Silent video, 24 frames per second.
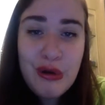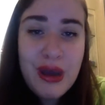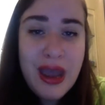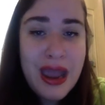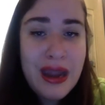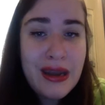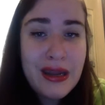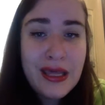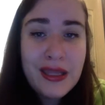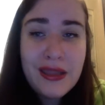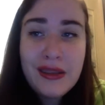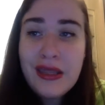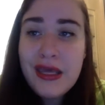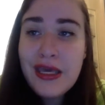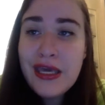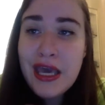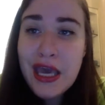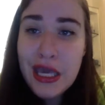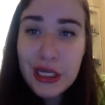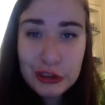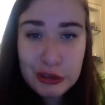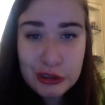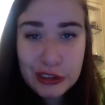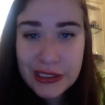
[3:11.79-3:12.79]
anything
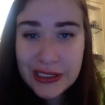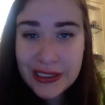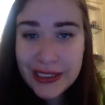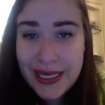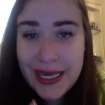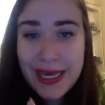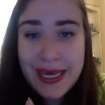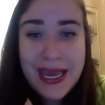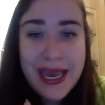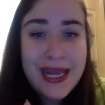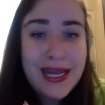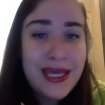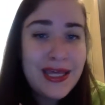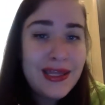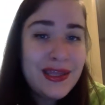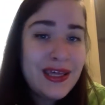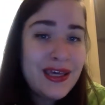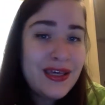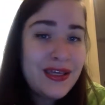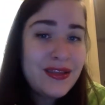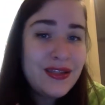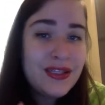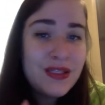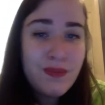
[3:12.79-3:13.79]
interesting,
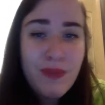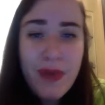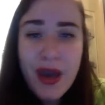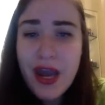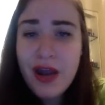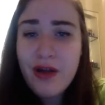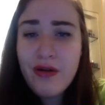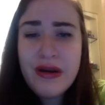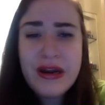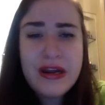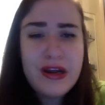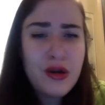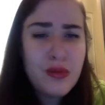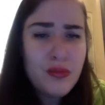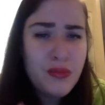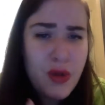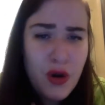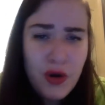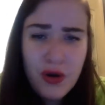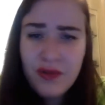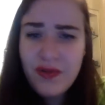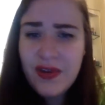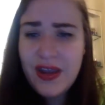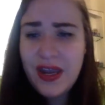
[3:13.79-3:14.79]
anything inspiring or
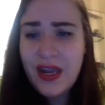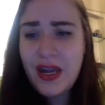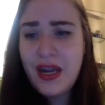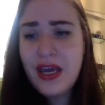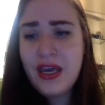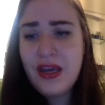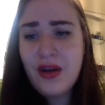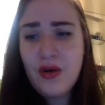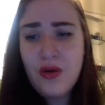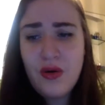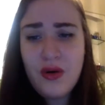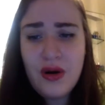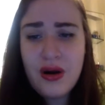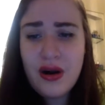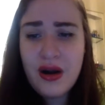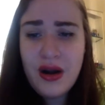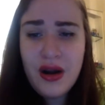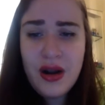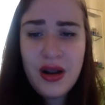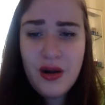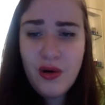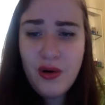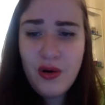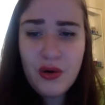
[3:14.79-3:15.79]
motivating or
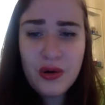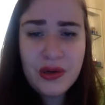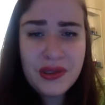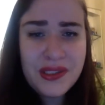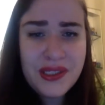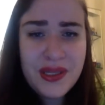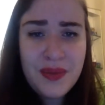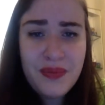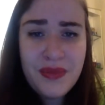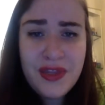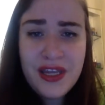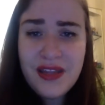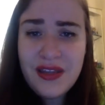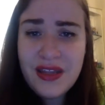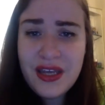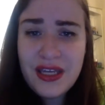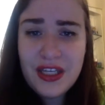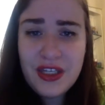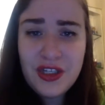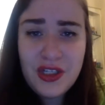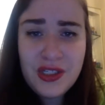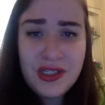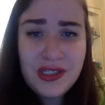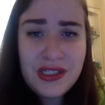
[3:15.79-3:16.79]
or something that
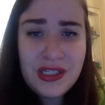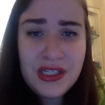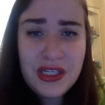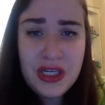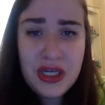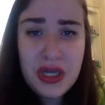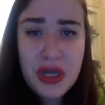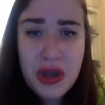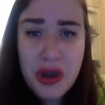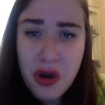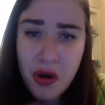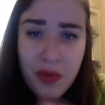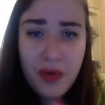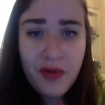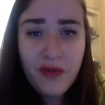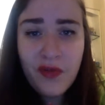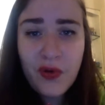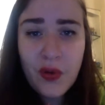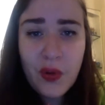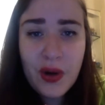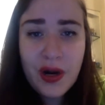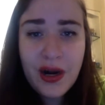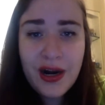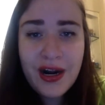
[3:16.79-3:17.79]
you just didn't know
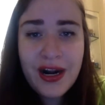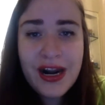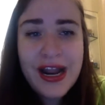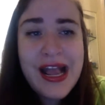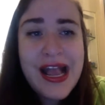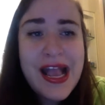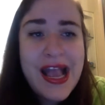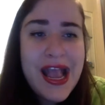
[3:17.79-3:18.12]
before